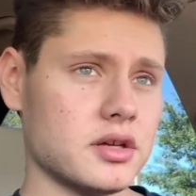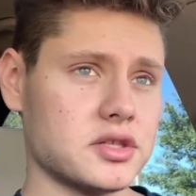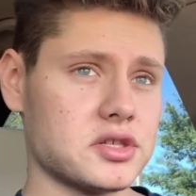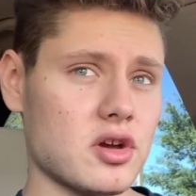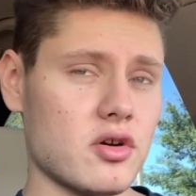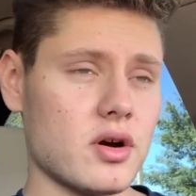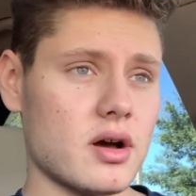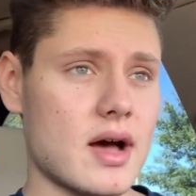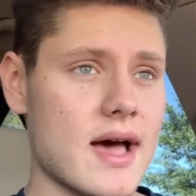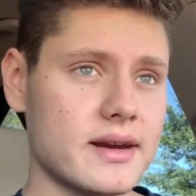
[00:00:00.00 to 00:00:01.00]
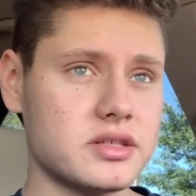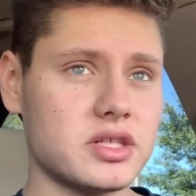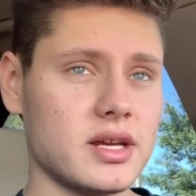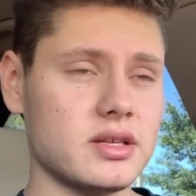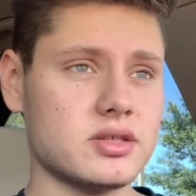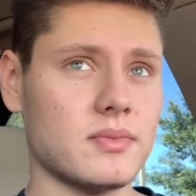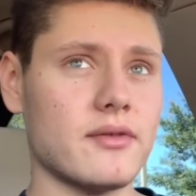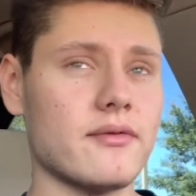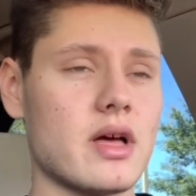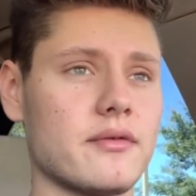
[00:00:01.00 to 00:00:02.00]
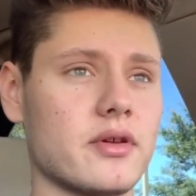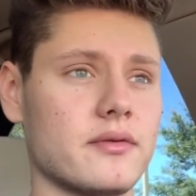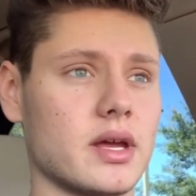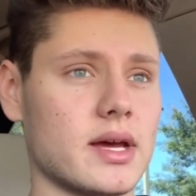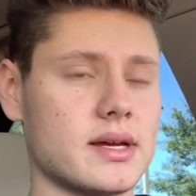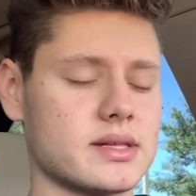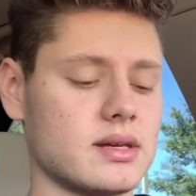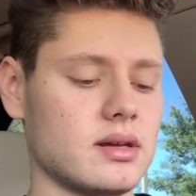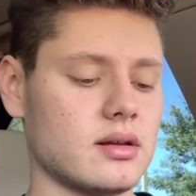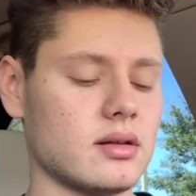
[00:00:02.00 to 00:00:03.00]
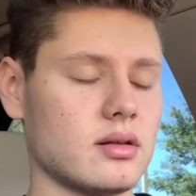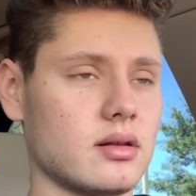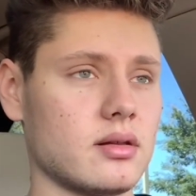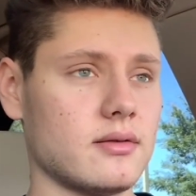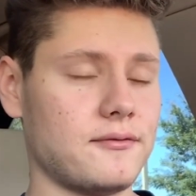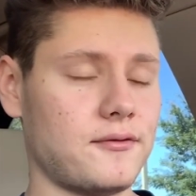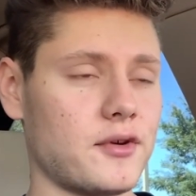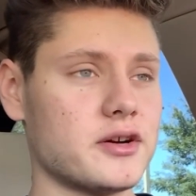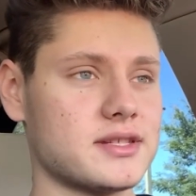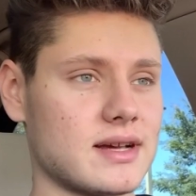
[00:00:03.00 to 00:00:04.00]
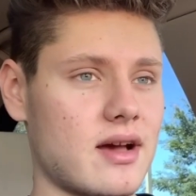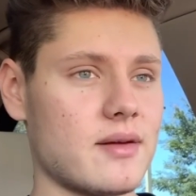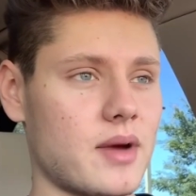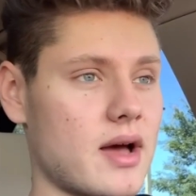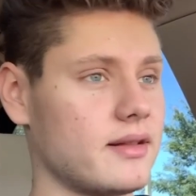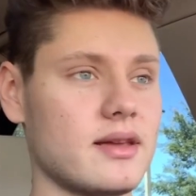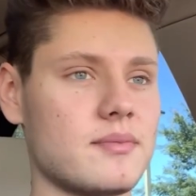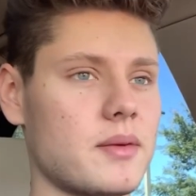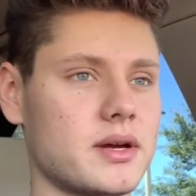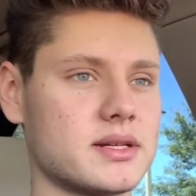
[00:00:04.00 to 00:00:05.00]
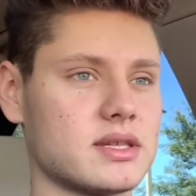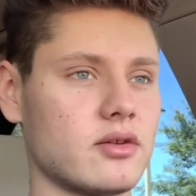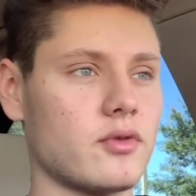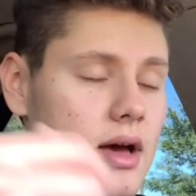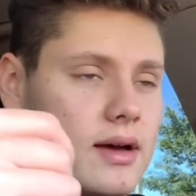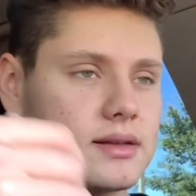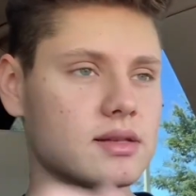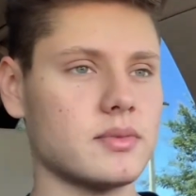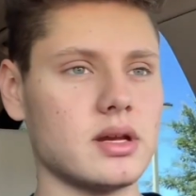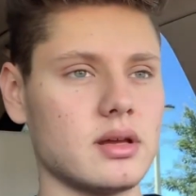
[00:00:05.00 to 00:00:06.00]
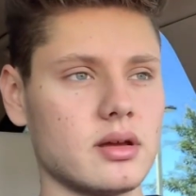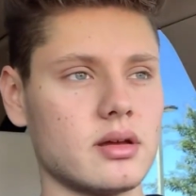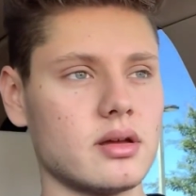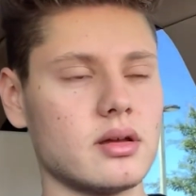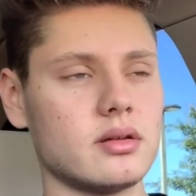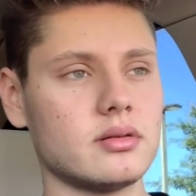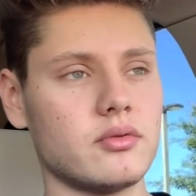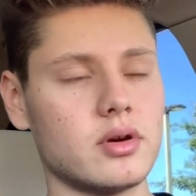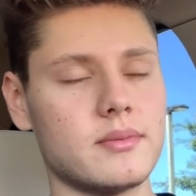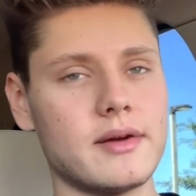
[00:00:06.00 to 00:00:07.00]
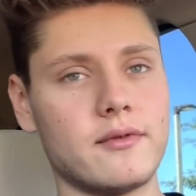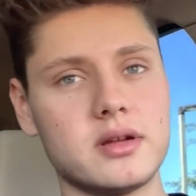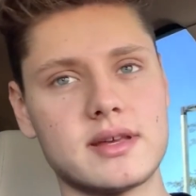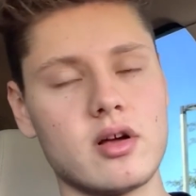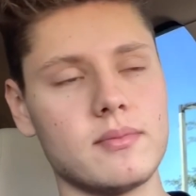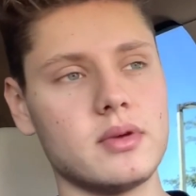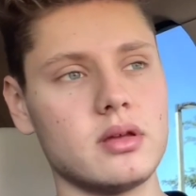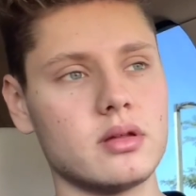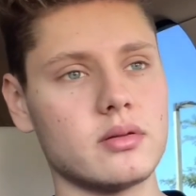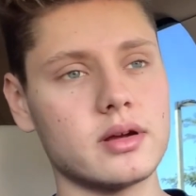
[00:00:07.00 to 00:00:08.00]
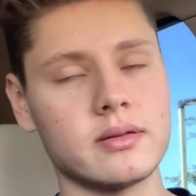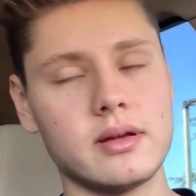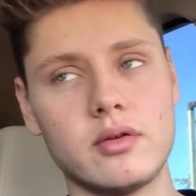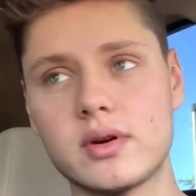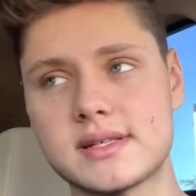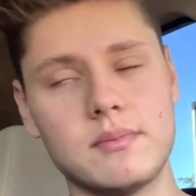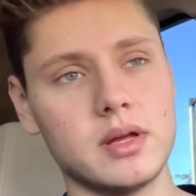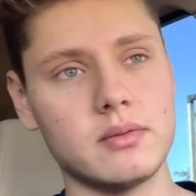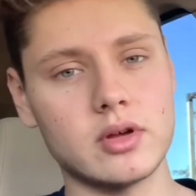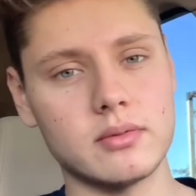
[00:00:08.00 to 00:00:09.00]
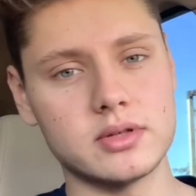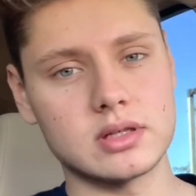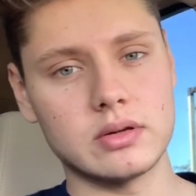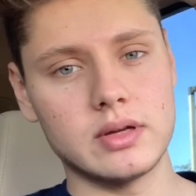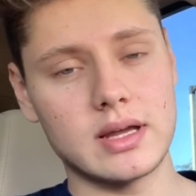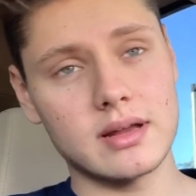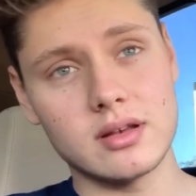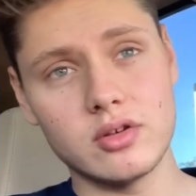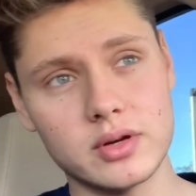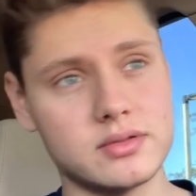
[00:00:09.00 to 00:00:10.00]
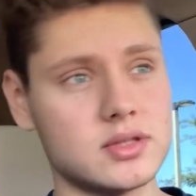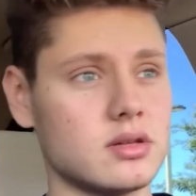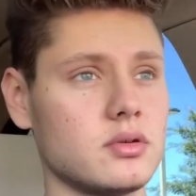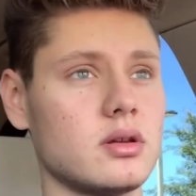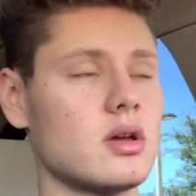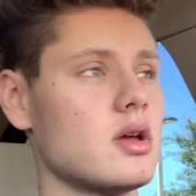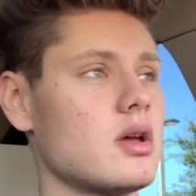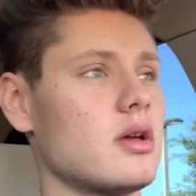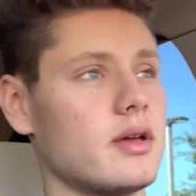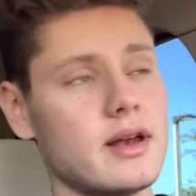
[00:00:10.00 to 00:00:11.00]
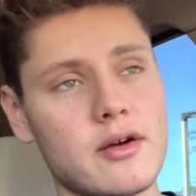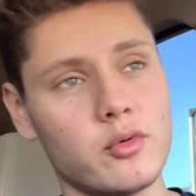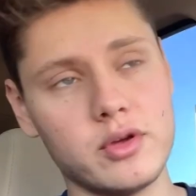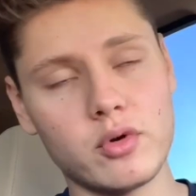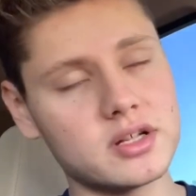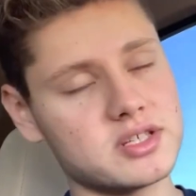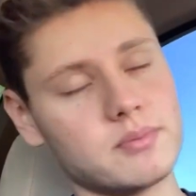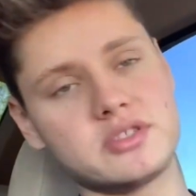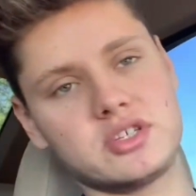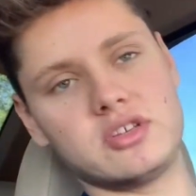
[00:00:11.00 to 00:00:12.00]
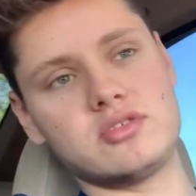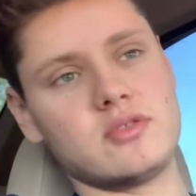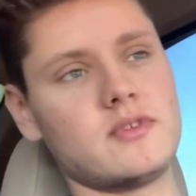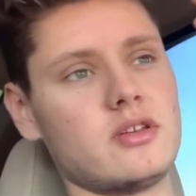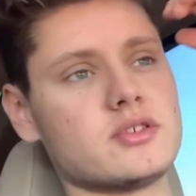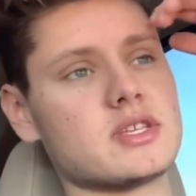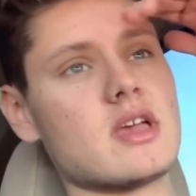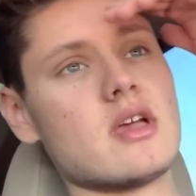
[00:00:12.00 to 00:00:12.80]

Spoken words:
So I had to change my valve cover gasket. The first time I did it by myself. I had one of my friends help me. Luckily he works at BMW, so he kind of knew what he was doing. And we watched a bunch of YouTube videos.